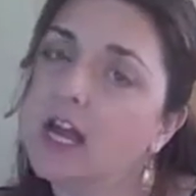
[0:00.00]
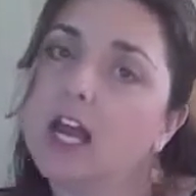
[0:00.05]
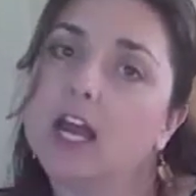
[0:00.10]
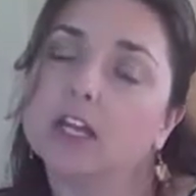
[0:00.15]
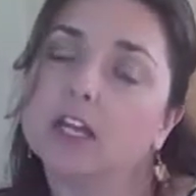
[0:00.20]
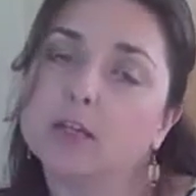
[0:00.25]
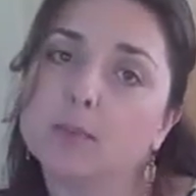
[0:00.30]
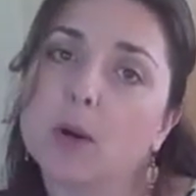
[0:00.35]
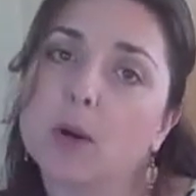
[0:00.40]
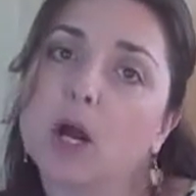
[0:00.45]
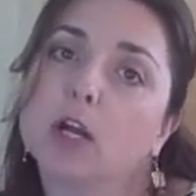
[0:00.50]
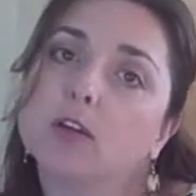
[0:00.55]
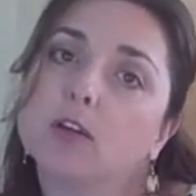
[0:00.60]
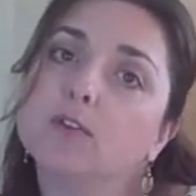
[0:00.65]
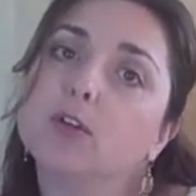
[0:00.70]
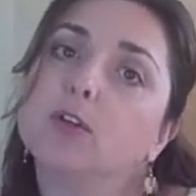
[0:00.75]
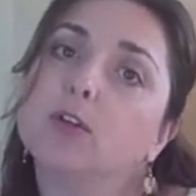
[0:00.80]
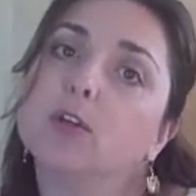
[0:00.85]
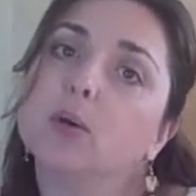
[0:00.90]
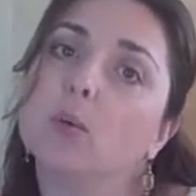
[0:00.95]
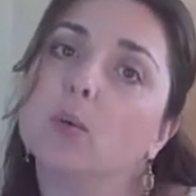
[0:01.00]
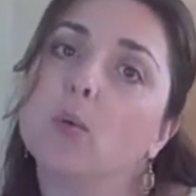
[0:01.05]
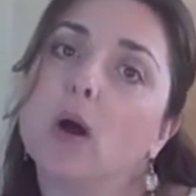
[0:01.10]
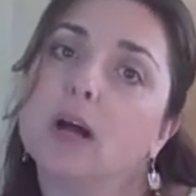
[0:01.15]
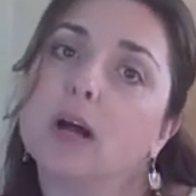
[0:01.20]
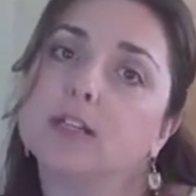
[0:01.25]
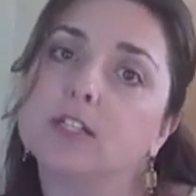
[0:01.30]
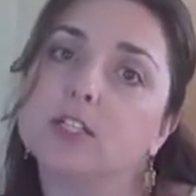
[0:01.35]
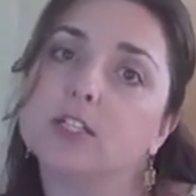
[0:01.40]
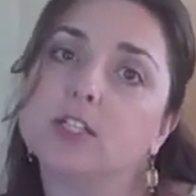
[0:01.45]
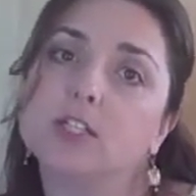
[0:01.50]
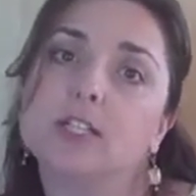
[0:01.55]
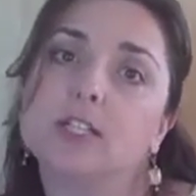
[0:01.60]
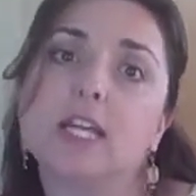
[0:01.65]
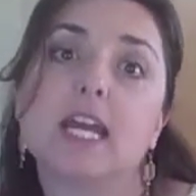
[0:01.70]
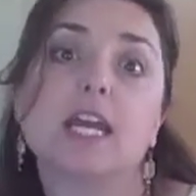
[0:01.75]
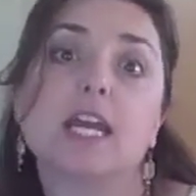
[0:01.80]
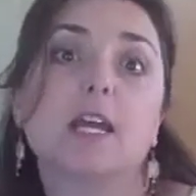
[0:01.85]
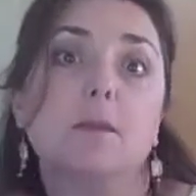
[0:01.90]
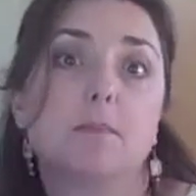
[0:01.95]
and the part of you that wants to
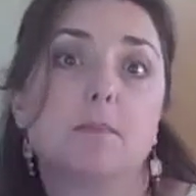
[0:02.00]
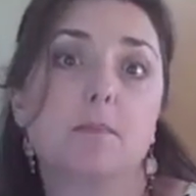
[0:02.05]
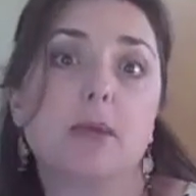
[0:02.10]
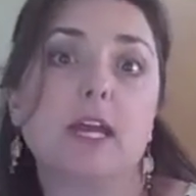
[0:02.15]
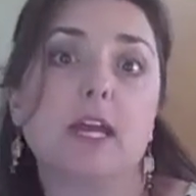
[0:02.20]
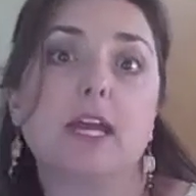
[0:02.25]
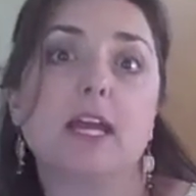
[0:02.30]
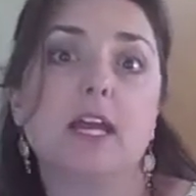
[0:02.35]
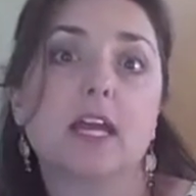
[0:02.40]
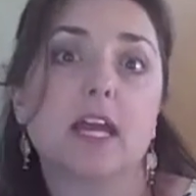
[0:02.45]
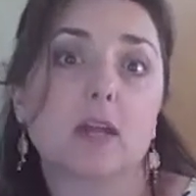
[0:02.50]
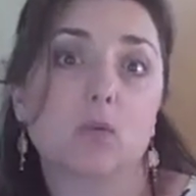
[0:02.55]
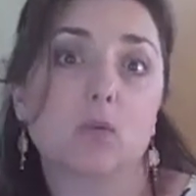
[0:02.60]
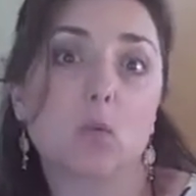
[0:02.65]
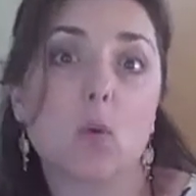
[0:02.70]
take it big and